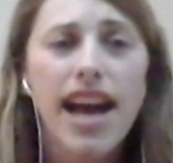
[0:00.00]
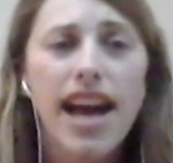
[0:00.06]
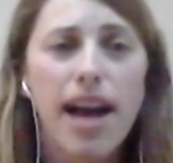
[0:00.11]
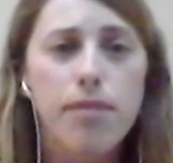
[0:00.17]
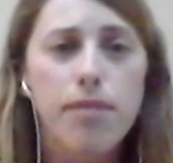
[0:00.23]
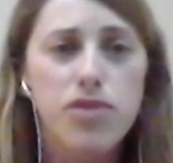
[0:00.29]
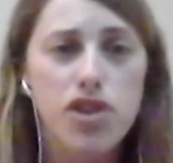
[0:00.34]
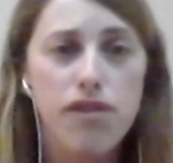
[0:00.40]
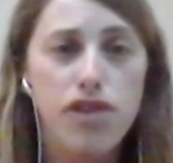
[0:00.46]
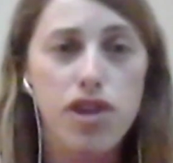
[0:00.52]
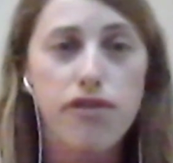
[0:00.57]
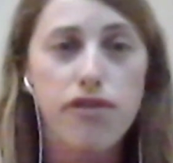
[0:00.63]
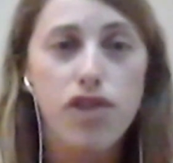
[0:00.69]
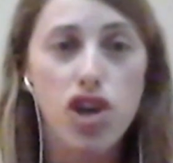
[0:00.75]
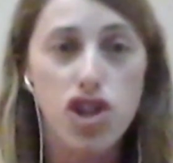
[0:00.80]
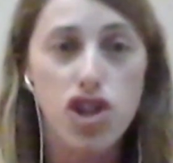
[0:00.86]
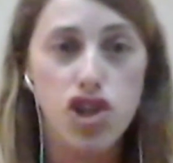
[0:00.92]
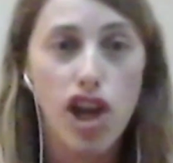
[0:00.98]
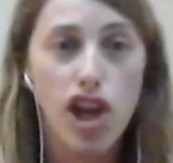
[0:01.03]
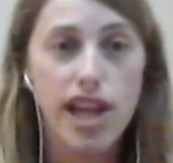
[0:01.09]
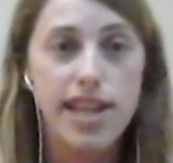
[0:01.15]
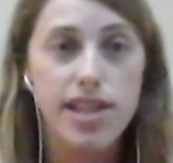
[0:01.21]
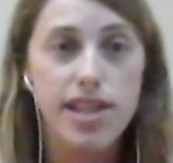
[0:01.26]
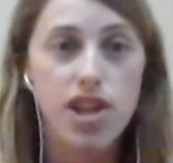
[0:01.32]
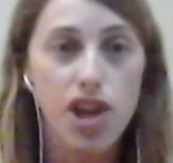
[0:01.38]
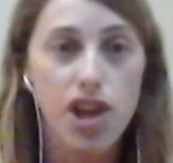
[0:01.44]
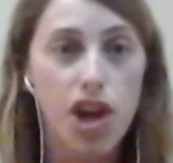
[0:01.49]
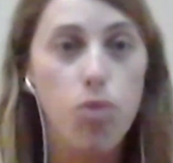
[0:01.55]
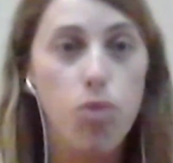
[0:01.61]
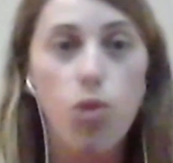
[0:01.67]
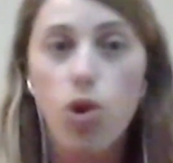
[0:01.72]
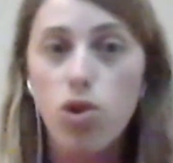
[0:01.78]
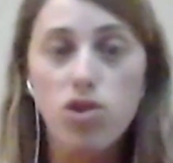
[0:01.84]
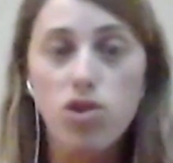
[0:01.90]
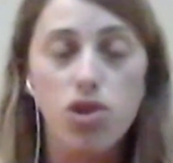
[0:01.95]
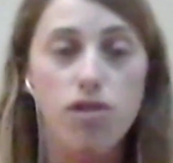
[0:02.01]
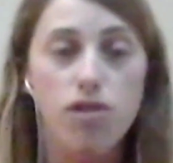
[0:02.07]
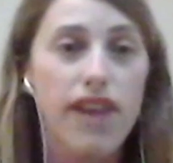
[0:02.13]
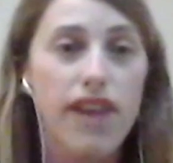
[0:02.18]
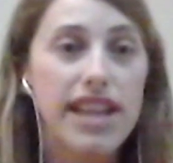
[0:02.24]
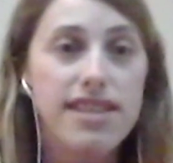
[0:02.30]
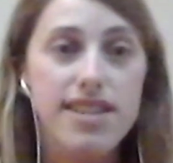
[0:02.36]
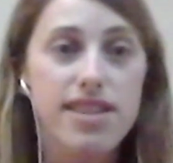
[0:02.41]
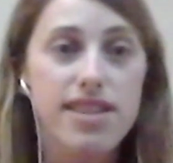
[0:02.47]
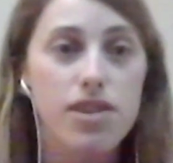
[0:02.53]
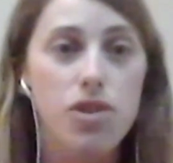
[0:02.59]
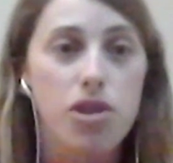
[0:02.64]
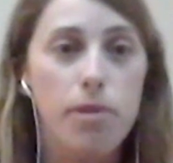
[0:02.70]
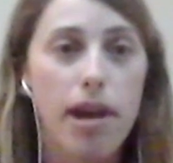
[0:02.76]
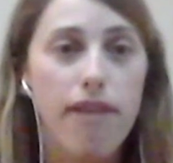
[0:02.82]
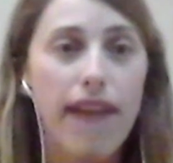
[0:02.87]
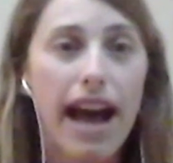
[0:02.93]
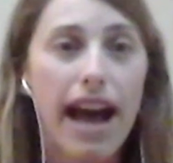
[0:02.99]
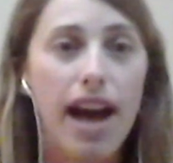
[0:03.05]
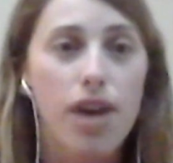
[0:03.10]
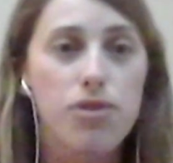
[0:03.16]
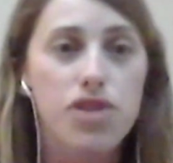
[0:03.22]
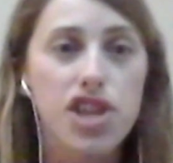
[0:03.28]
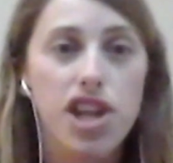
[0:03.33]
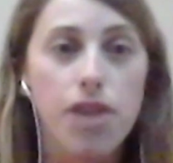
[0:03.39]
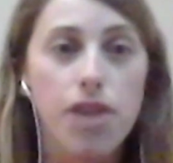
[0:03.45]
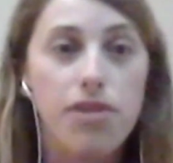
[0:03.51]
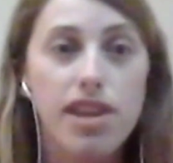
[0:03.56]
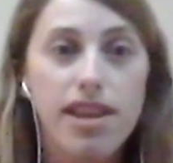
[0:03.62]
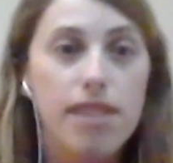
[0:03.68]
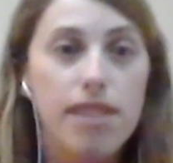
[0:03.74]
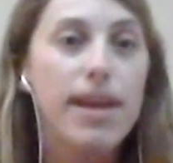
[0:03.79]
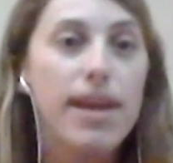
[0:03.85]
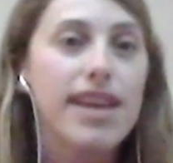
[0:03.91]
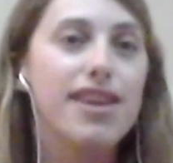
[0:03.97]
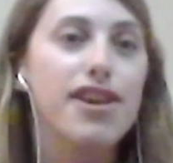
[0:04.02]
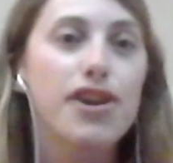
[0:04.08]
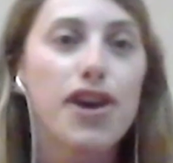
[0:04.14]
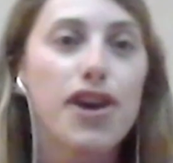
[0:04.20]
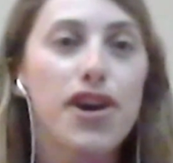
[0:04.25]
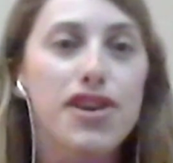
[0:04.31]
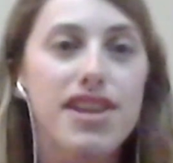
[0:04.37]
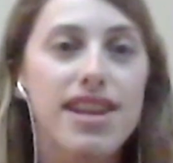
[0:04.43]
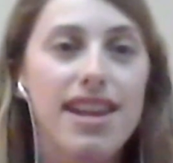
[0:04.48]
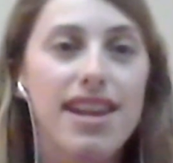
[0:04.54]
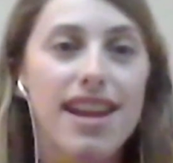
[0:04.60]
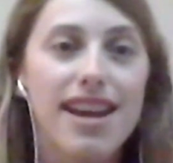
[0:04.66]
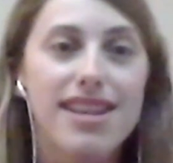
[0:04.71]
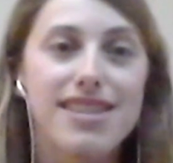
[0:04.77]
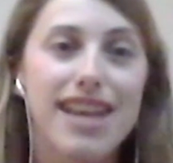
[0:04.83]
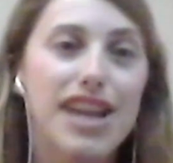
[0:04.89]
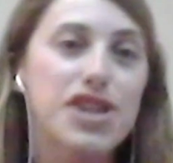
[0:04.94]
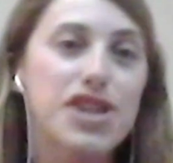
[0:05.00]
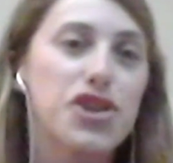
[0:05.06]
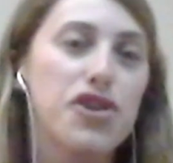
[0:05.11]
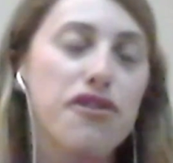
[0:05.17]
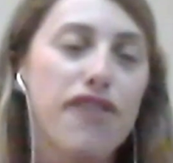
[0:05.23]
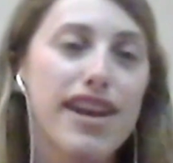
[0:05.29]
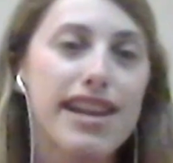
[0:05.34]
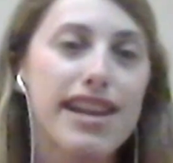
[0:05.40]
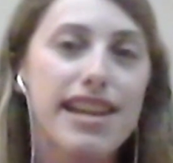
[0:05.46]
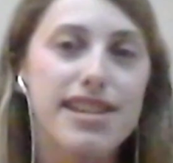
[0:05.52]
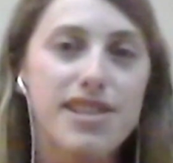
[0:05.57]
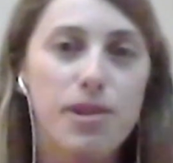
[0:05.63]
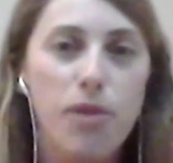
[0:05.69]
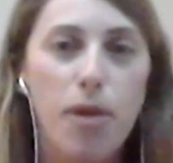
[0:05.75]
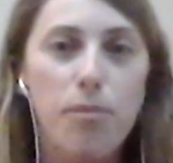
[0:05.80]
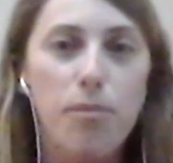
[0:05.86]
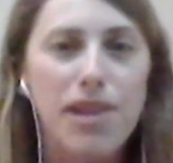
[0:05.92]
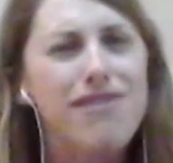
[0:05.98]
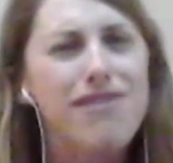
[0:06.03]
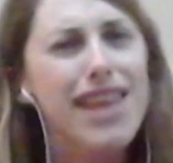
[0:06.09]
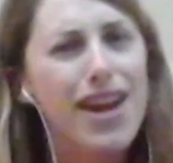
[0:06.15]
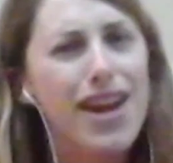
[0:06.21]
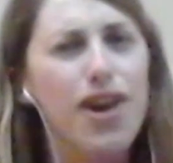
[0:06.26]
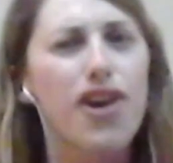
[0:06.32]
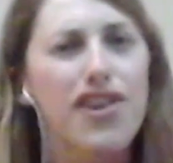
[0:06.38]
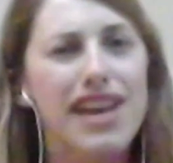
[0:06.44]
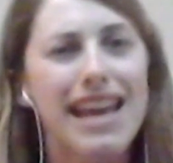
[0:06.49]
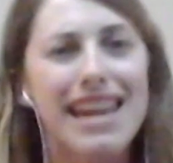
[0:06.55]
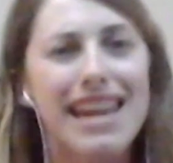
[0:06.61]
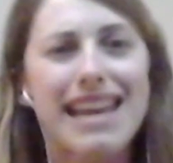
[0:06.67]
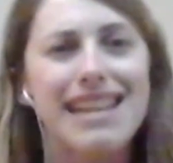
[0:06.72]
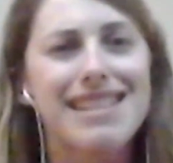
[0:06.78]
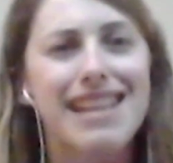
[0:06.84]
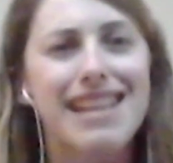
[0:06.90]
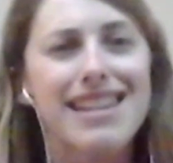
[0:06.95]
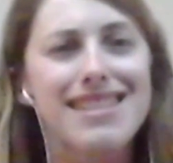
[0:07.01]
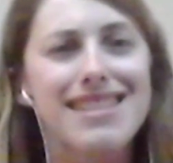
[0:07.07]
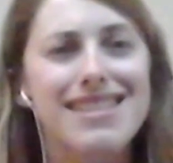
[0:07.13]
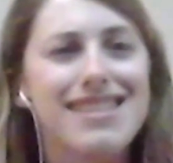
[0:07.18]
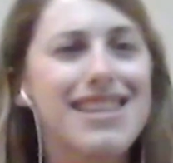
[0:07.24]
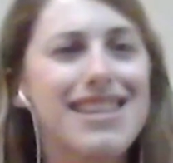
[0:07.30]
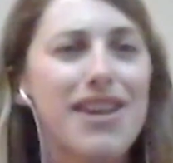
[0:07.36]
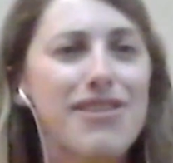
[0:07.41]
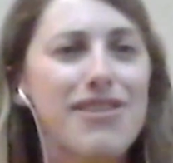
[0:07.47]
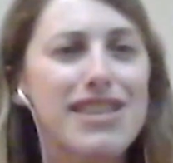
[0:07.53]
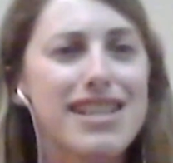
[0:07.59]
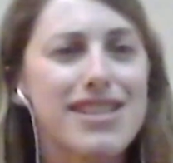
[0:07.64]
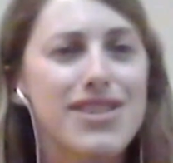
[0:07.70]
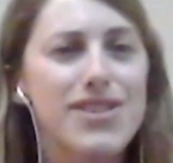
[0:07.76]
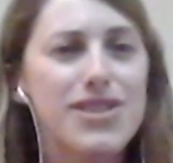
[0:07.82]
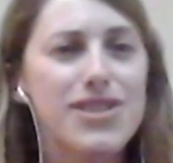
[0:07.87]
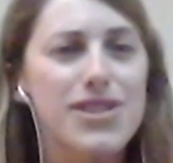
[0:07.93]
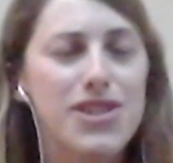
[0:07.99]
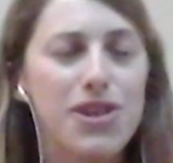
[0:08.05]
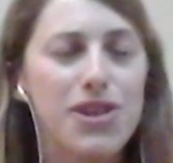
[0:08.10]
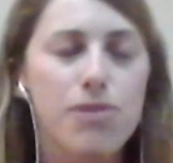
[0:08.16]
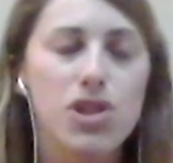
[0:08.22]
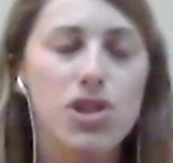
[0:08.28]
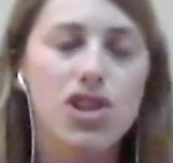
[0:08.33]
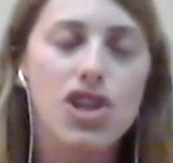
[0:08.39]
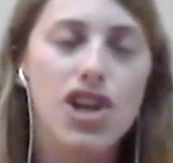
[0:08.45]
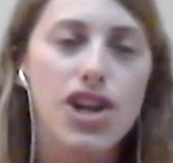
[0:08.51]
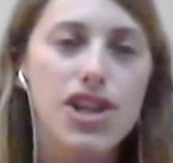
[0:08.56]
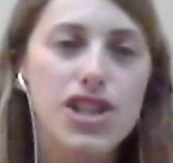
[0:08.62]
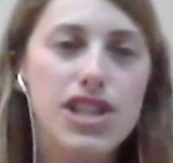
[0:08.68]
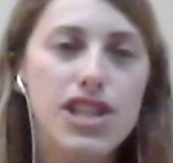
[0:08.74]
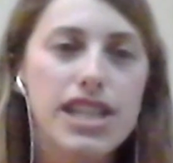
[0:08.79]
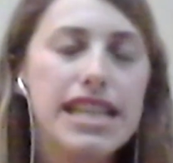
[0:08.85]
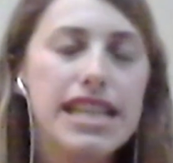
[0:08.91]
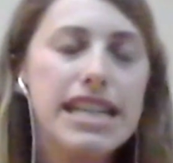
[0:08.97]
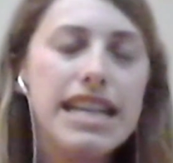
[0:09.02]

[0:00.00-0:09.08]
So if you've got solid, you know, walls or fences all the way around, you know, you can make your garden as hedgehog friendly as you want, but if they can't get in, then it's, you know, it doesn't do much good.